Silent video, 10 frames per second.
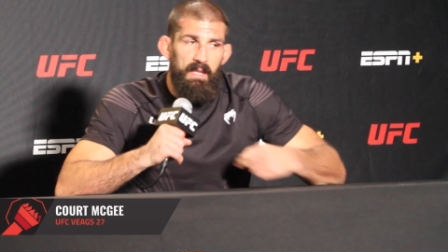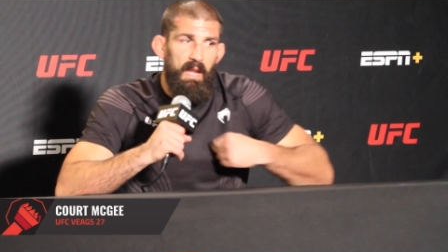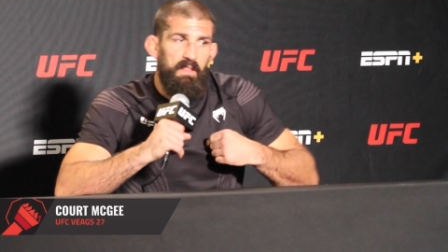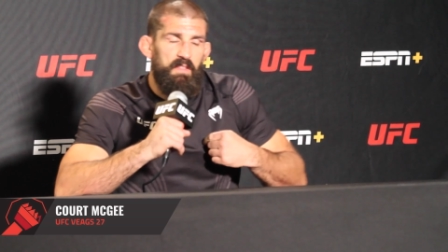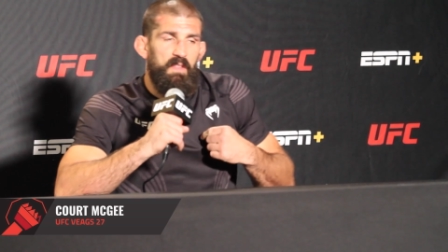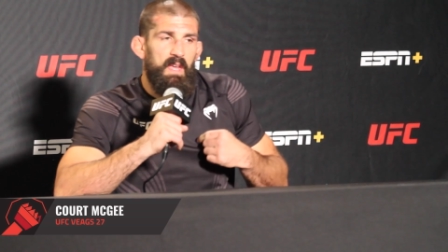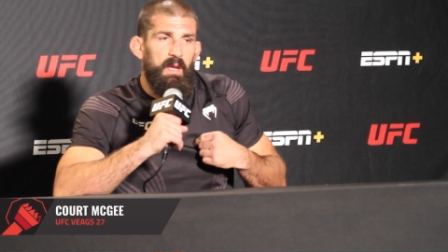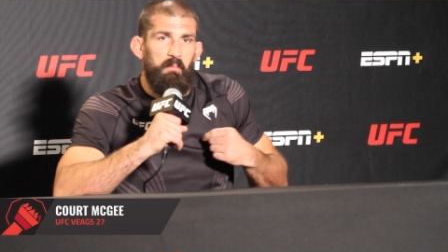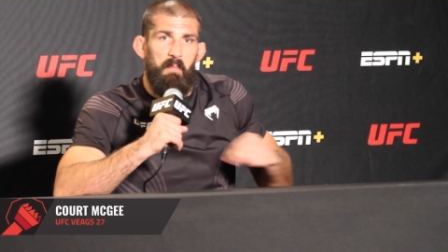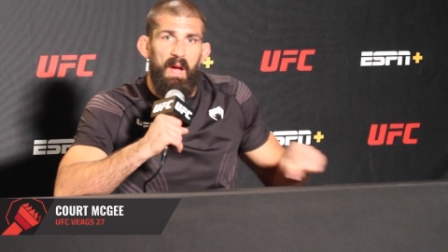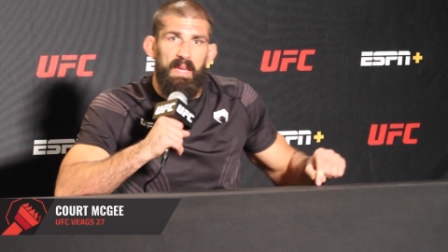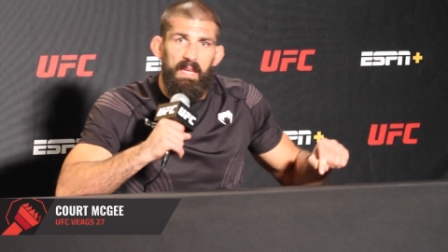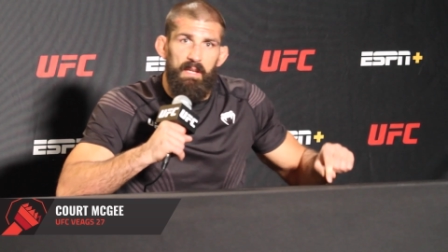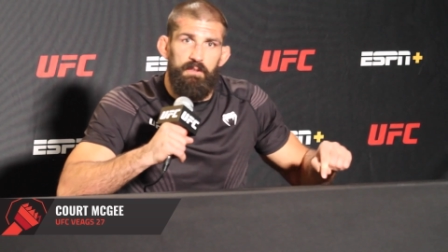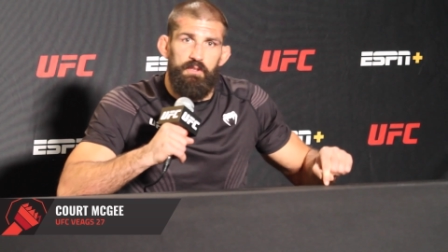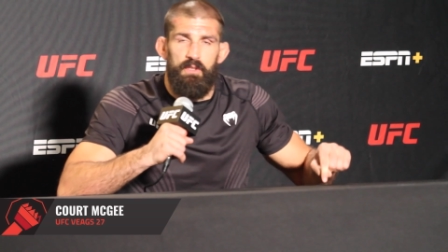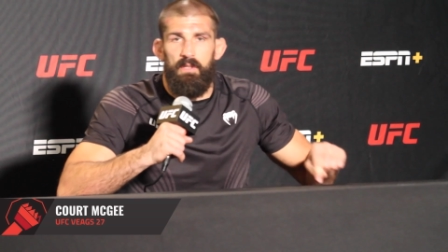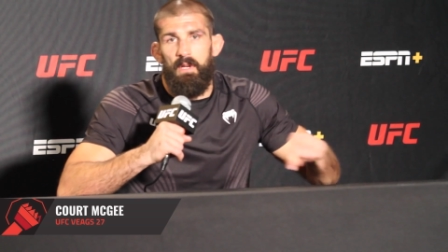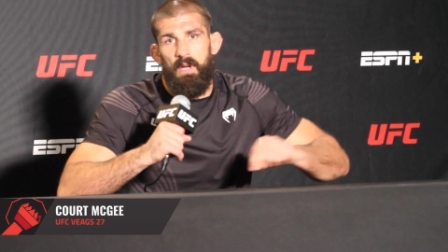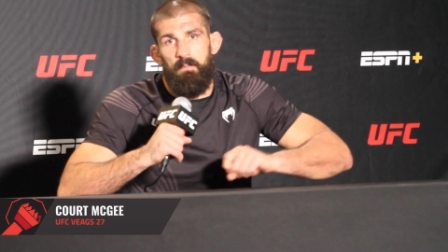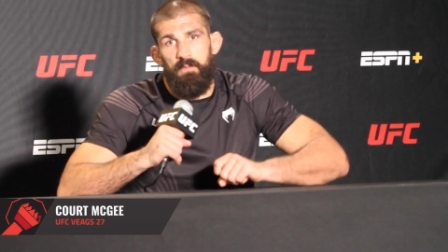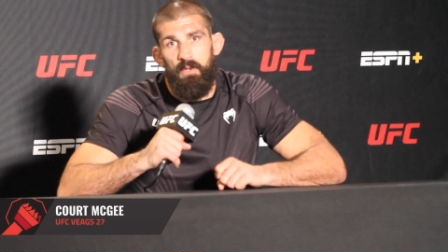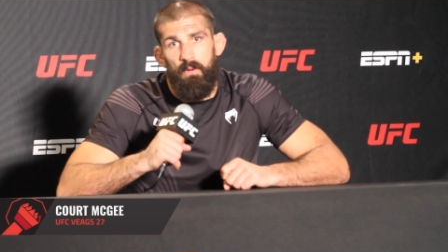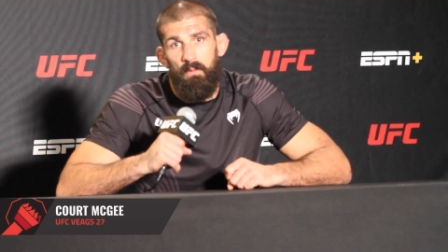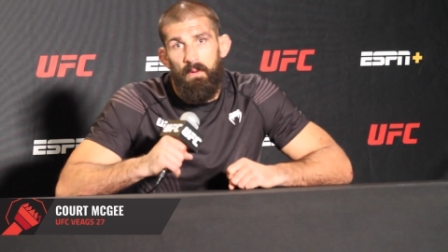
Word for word: that I think my kids should look up to.